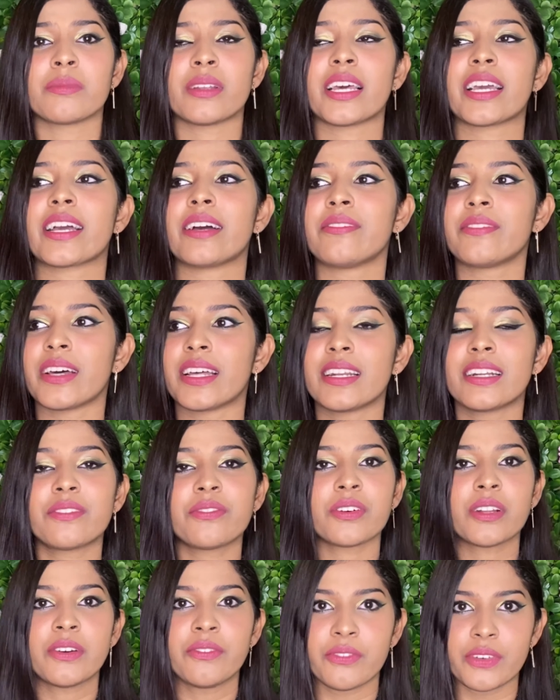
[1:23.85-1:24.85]
Like I've done it
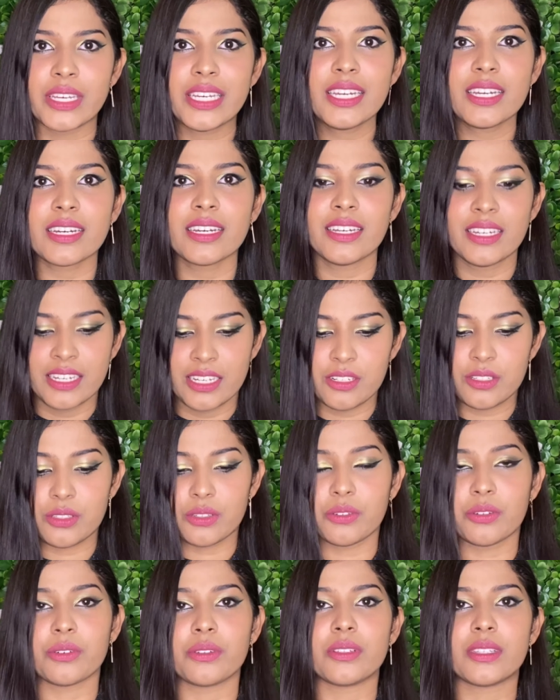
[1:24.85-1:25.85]
for a week,
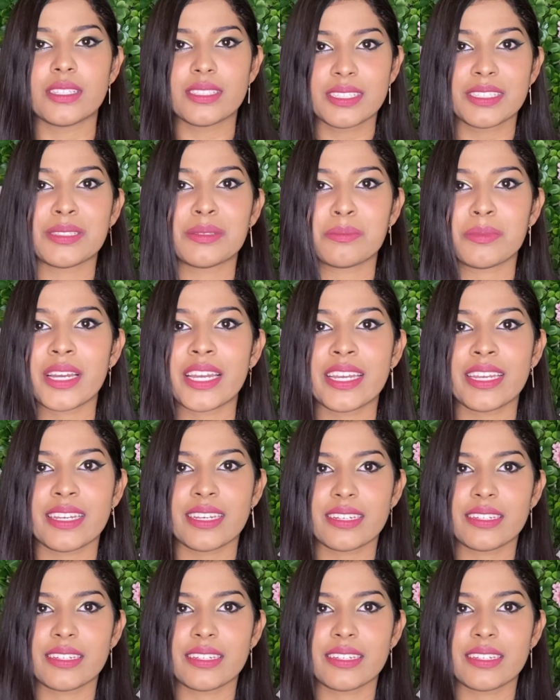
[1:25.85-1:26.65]
so this is my